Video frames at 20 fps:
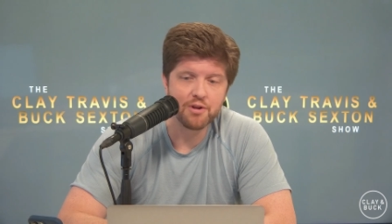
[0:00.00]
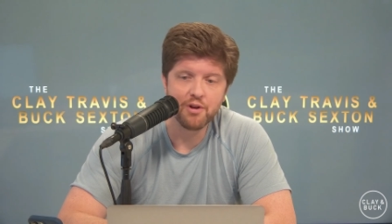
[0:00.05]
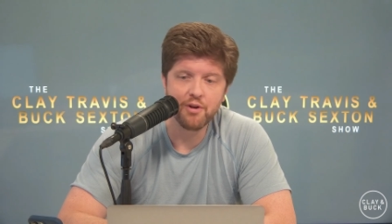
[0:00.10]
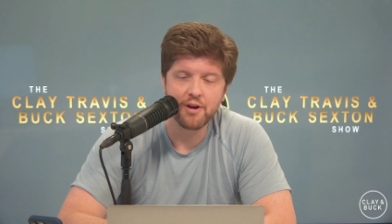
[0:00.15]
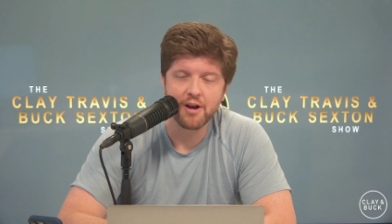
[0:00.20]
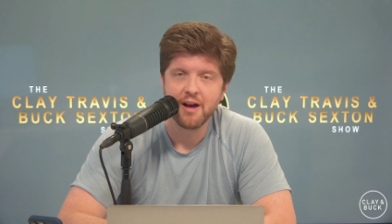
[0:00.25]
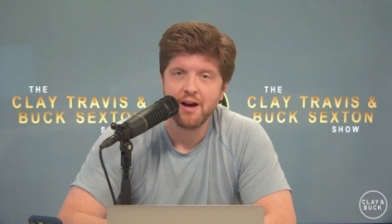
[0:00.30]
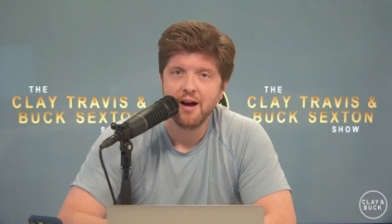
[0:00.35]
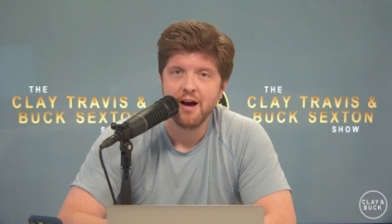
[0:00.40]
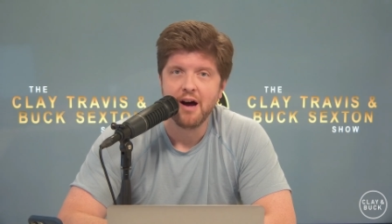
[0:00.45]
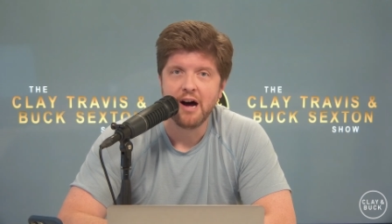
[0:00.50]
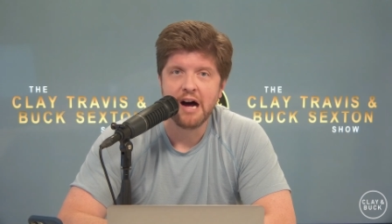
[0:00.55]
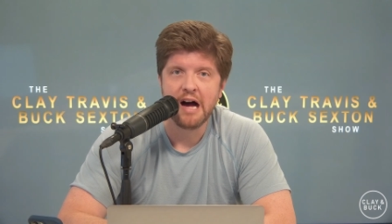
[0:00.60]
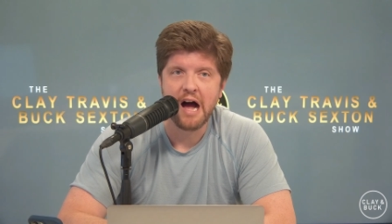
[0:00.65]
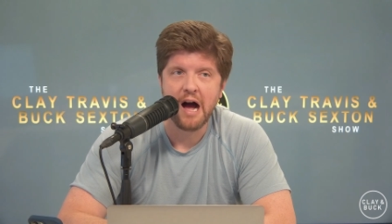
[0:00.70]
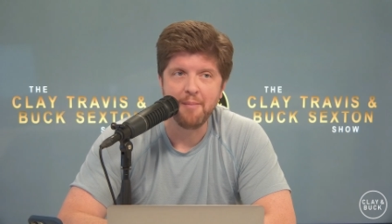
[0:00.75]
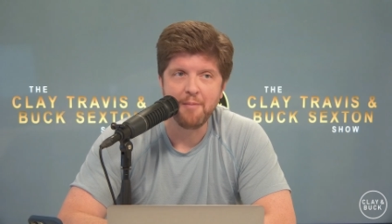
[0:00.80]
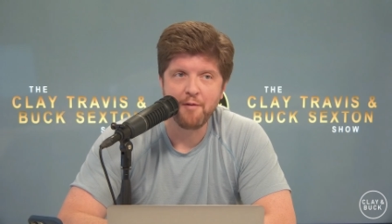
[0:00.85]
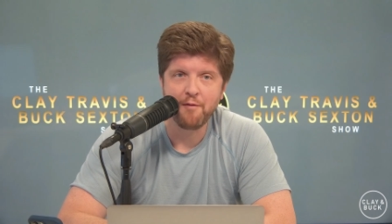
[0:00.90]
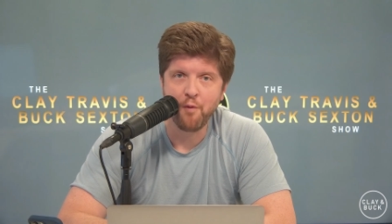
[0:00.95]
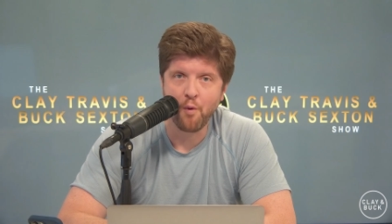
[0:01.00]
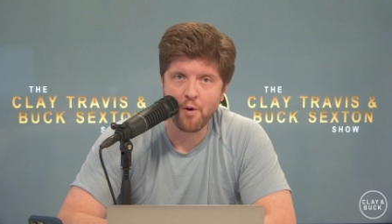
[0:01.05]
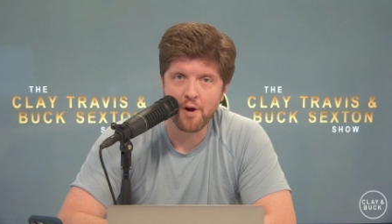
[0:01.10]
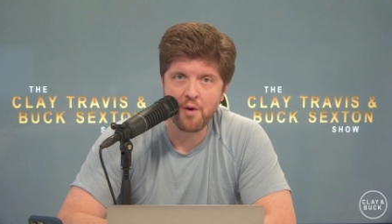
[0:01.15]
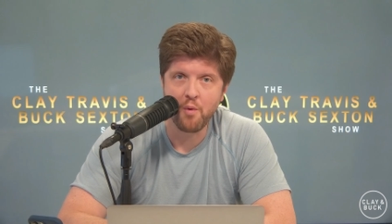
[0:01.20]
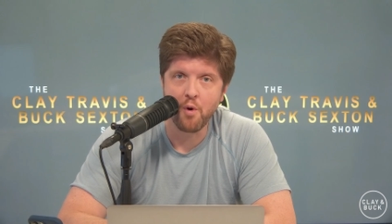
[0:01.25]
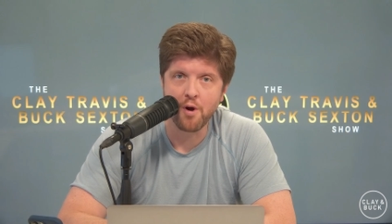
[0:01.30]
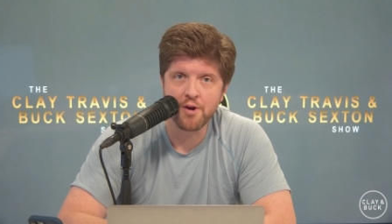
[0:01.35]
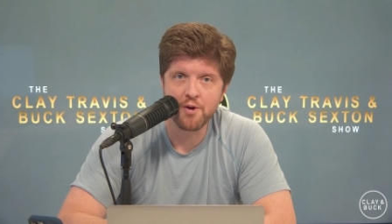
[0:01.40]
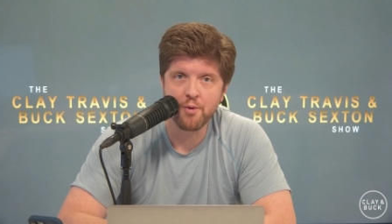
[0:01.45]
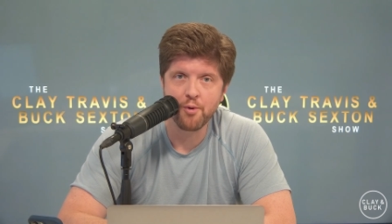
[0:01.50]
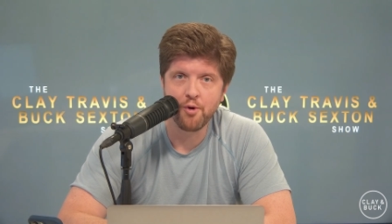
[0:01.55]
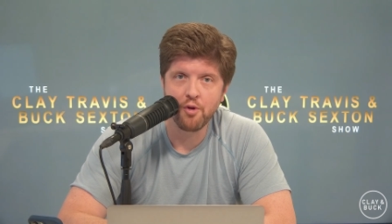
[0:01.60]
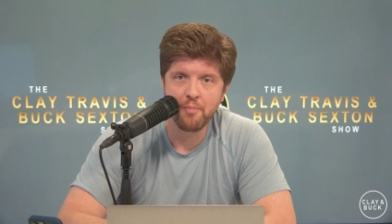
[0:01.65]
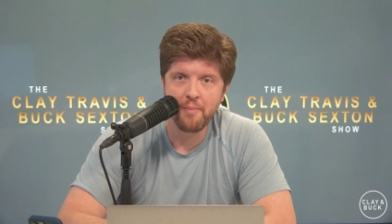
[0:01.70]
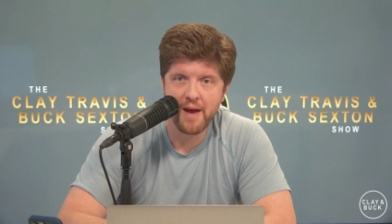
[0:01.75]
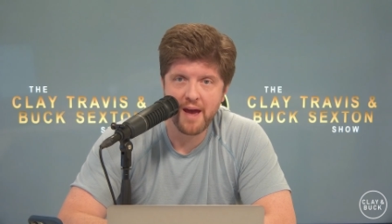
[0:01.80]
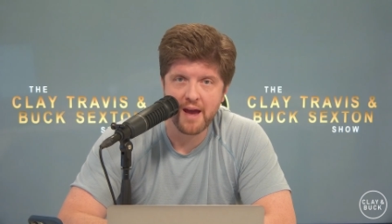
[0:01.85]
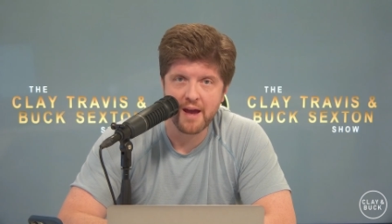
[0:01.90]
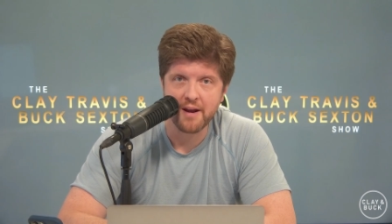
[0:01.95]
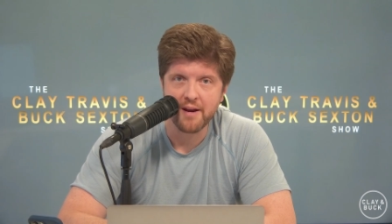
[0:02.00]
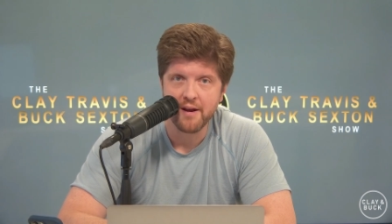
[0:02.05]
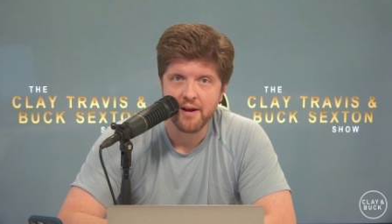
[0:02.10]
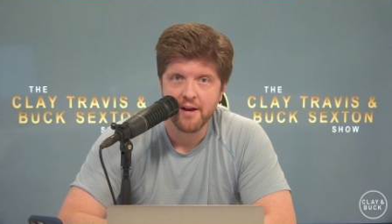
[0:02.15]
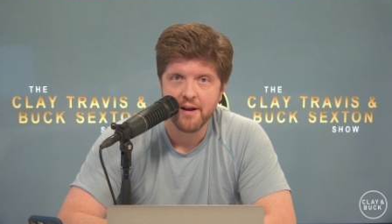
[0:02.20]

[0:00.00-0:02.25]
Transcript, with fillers: Look, I- I'm a 41 year old man.